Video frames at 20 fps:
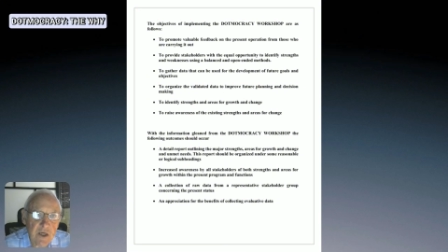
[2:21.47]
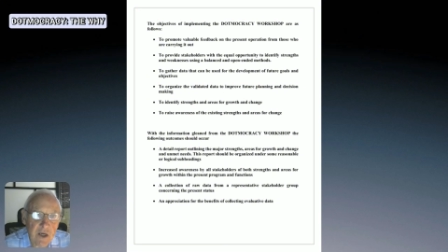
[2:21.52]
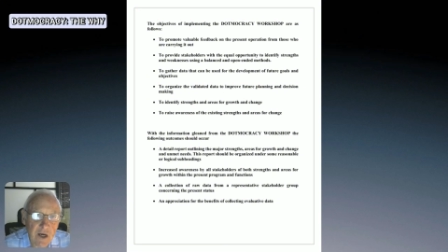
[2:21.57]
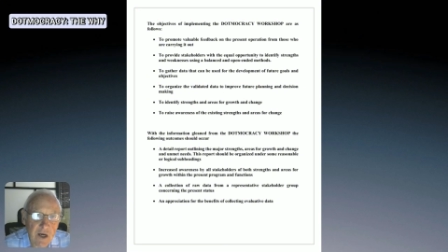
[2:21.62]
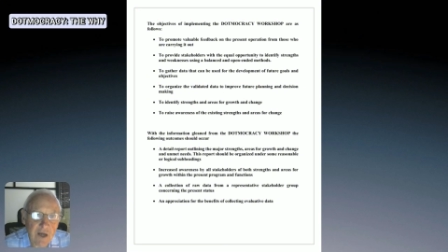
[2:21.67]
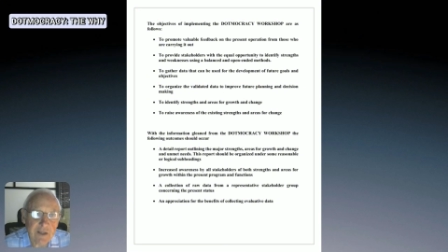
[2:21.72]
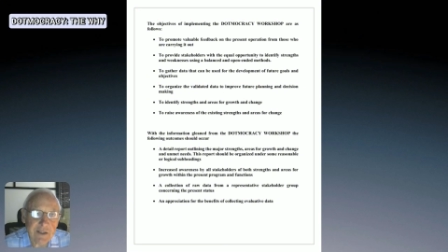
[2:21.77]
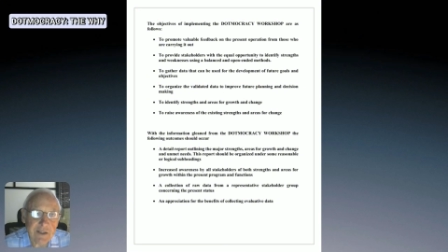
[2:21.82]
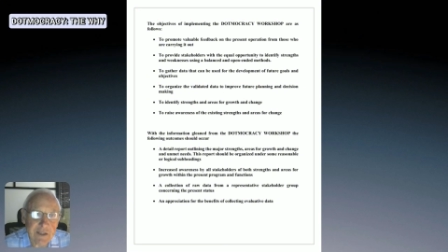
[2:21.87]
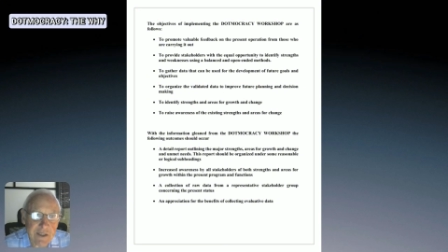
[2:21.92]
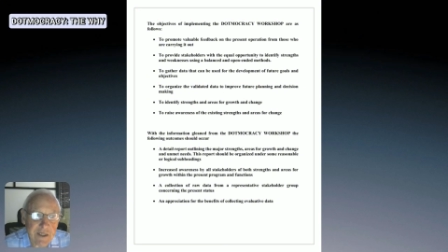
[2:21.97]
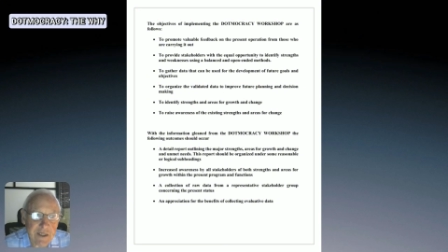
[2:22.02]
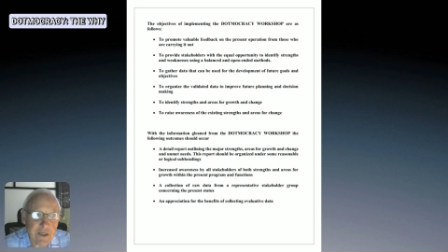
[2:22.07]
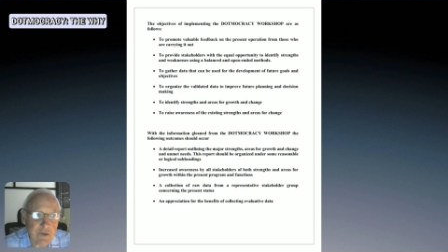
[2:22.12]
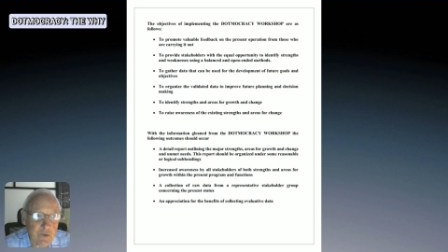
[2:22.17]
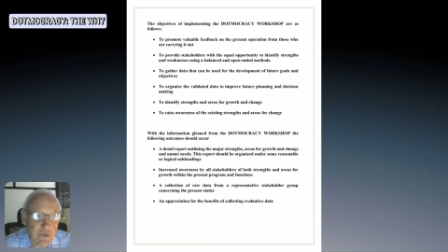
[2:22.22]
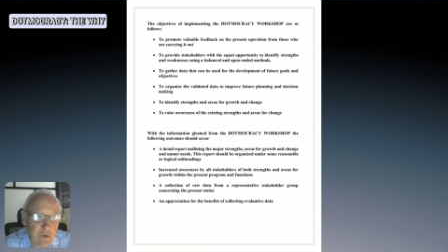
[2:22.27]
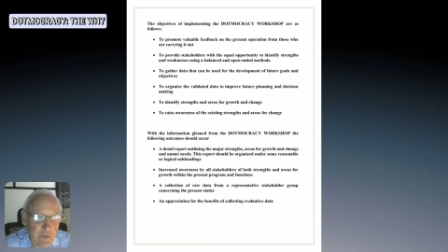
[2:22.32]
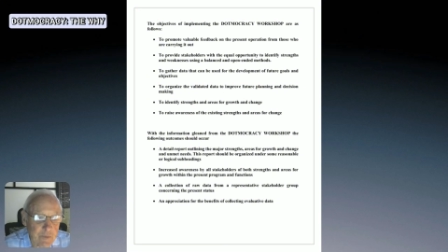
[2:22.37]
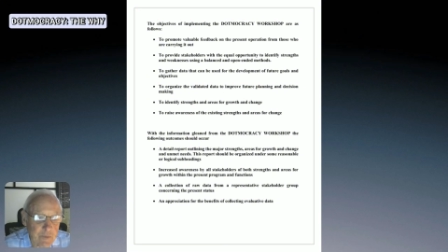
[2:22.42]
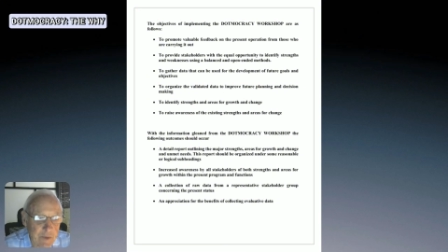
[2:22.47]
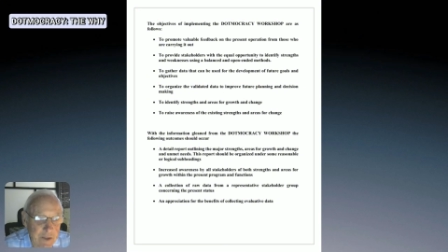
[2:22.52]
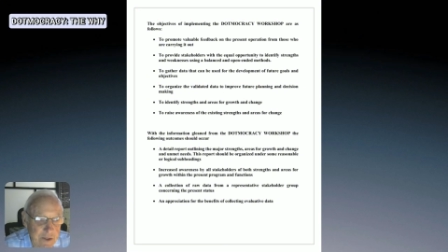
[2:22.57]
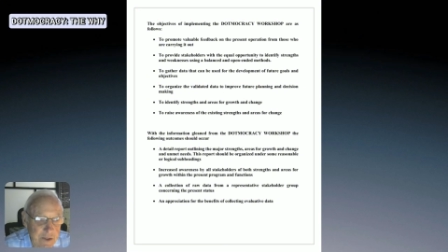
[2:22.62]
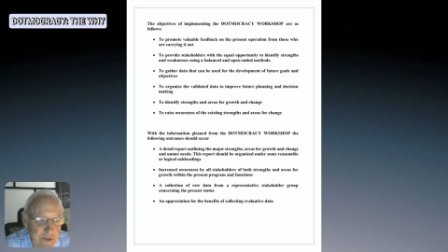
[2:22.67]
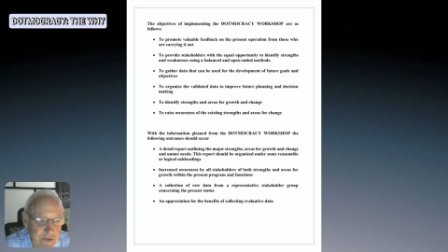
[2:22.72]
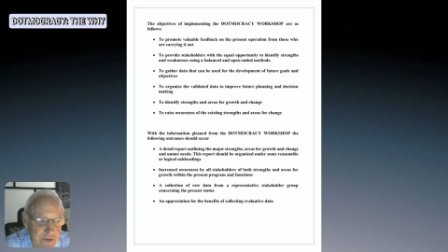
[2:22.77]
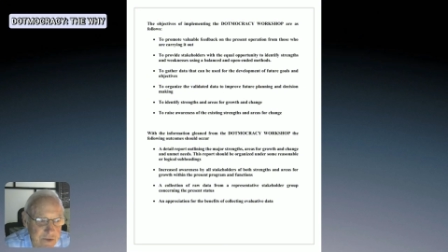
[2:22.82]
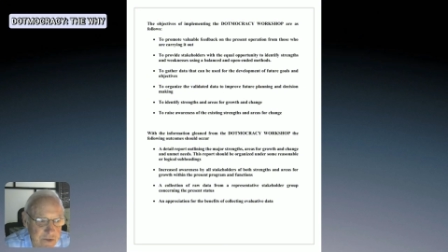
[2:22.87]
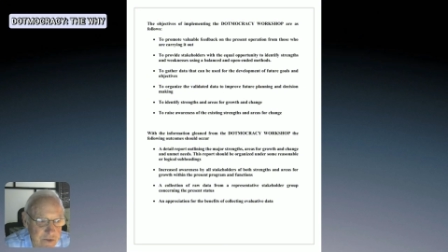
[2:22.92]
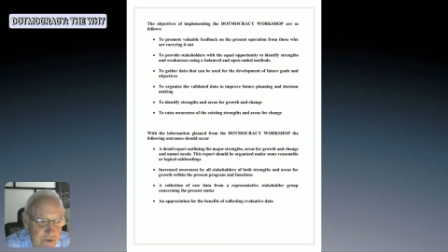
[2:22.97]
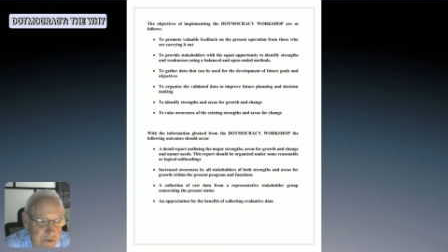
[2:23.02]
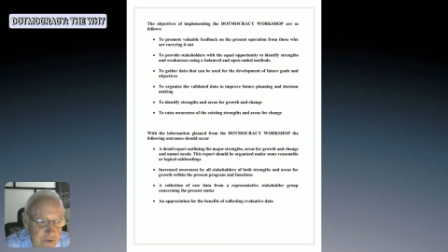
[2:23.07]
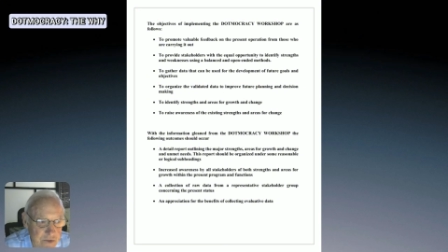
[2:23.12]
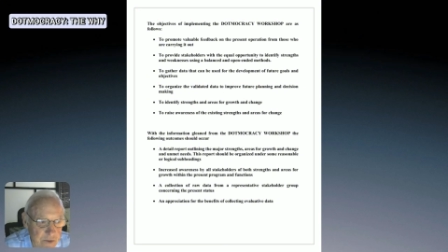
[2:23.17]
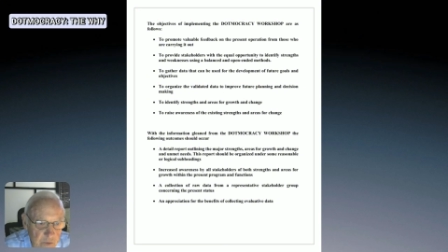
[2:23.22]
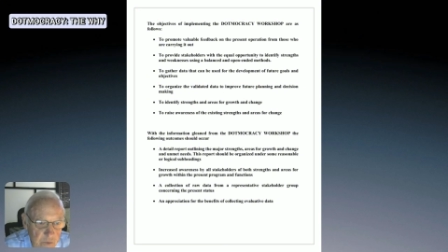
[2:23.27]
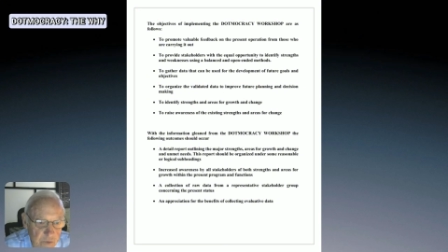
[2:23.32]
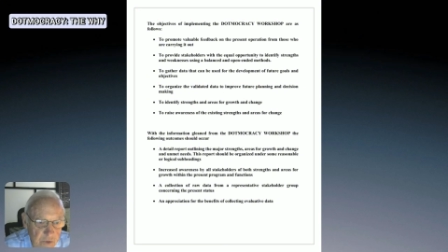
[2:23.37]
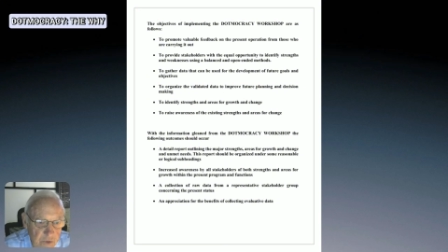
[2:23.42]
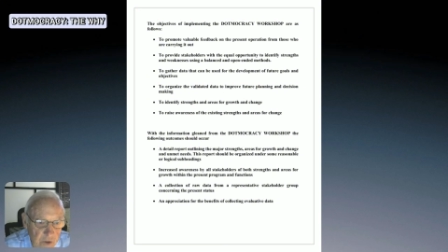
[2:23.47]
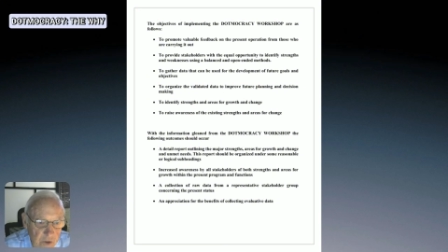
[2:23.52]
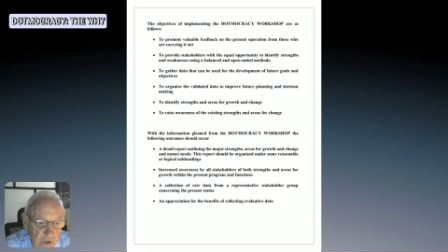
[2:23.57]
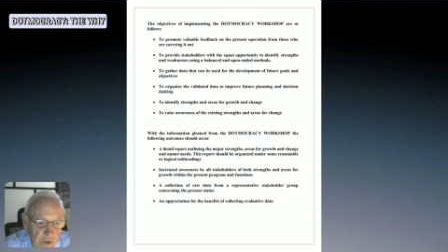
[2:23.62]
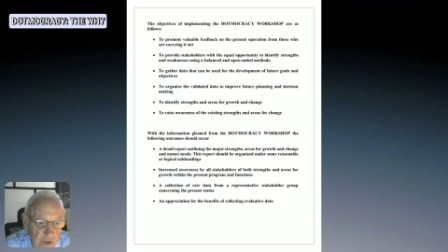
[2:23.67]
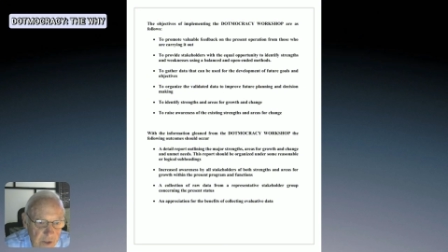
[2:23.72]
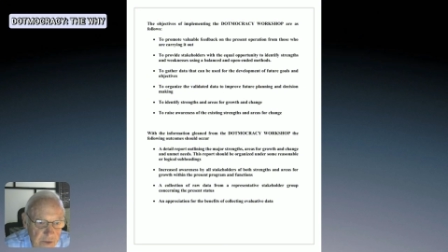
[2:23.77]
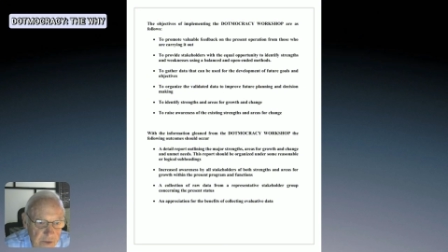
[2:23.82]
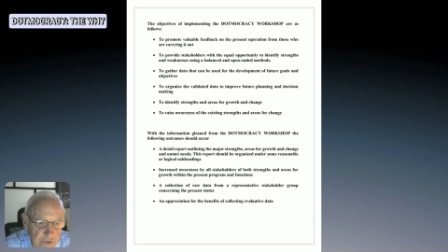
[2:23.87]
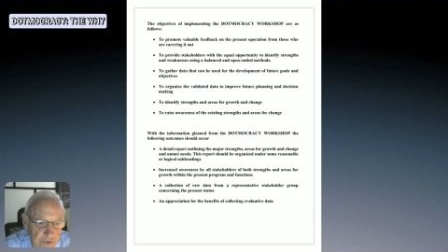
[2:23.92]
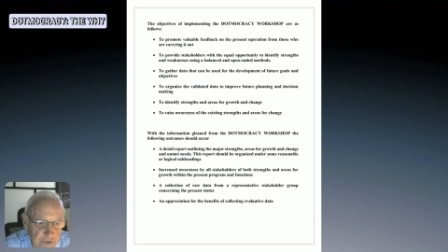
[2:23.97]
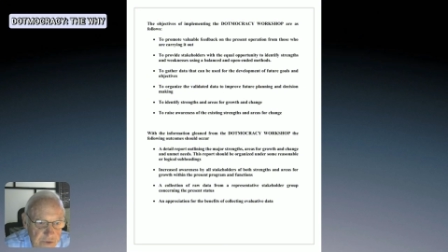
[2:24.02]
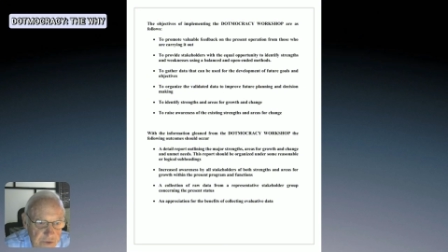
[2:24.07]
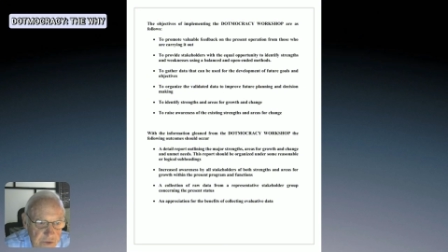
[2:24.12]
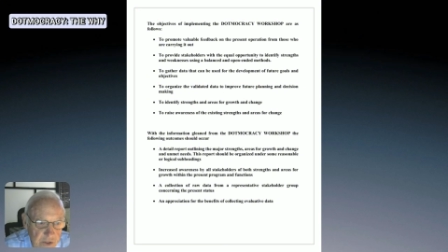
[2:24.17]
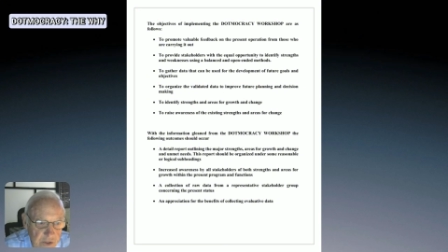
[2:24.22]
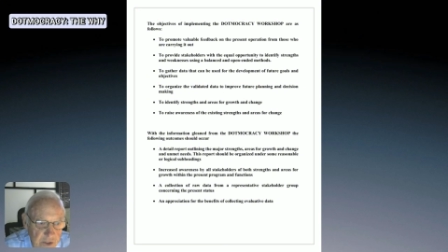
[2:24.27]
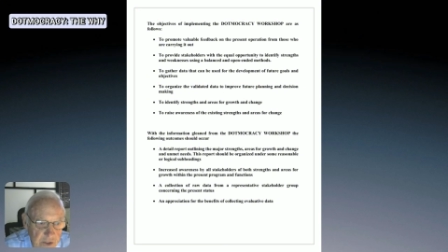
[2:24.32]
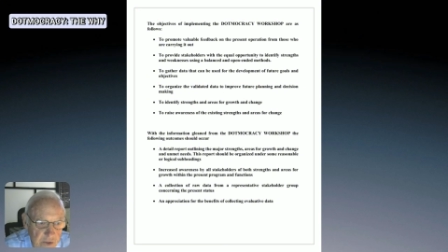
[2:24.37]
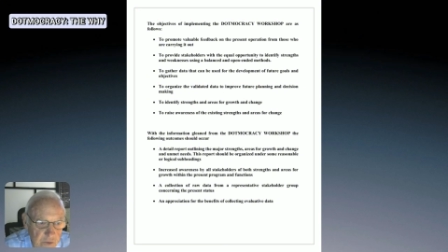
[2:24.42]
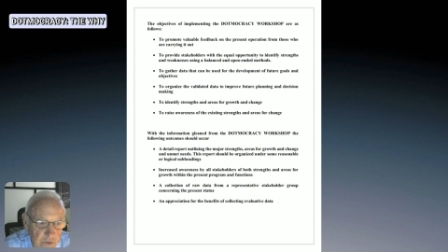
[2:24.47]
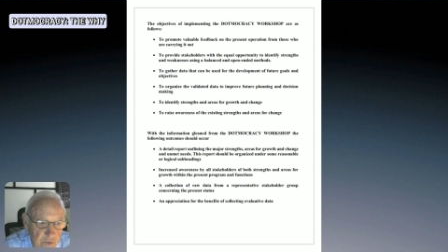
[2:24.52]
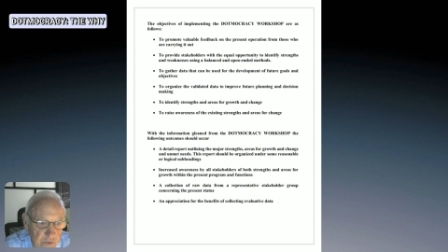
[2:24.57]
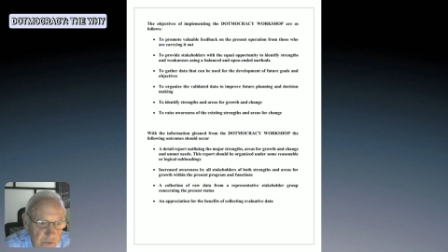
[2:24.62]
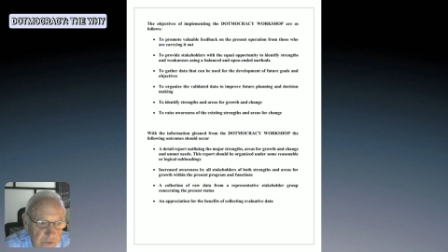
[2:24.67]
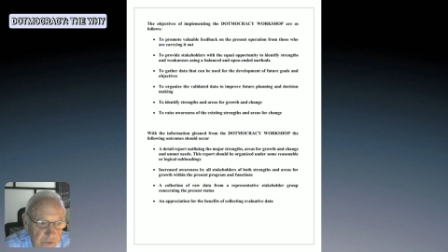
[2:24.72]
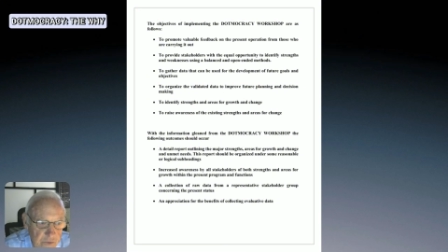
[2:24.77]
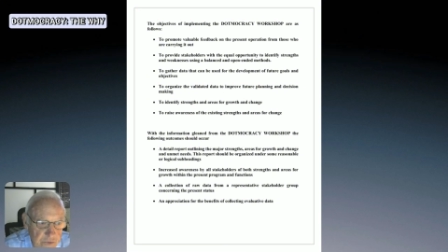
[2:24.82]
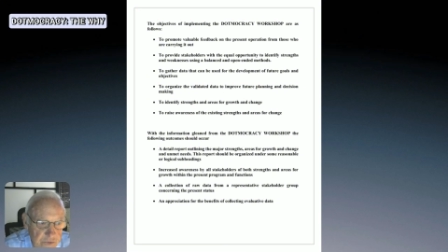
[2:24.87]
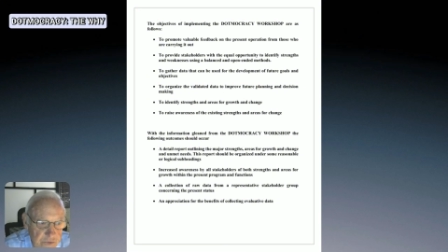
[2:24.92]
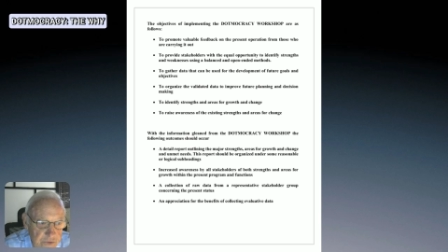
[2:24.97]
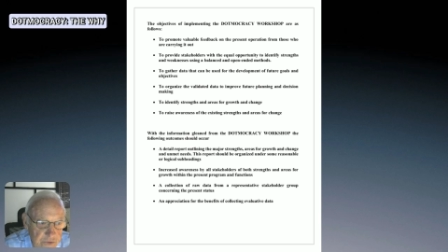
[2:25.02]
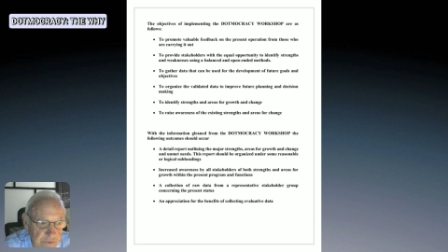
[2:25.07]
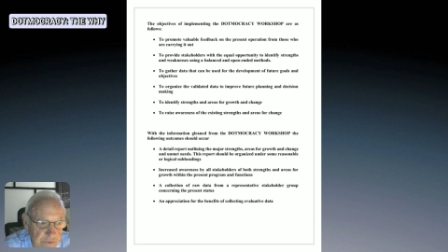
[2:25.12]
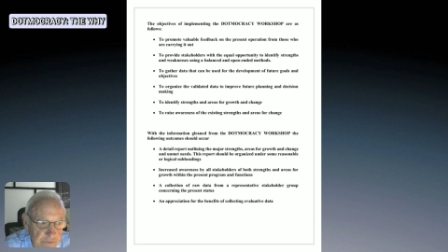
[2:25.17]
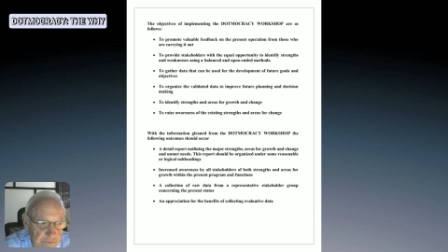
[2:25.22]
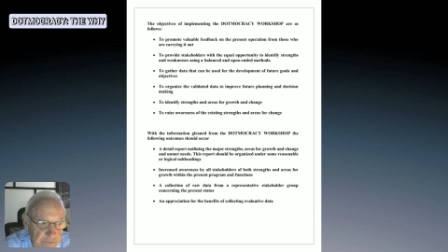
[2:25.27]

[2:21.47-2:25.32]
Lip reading: on an equal basis with all other stakeholders.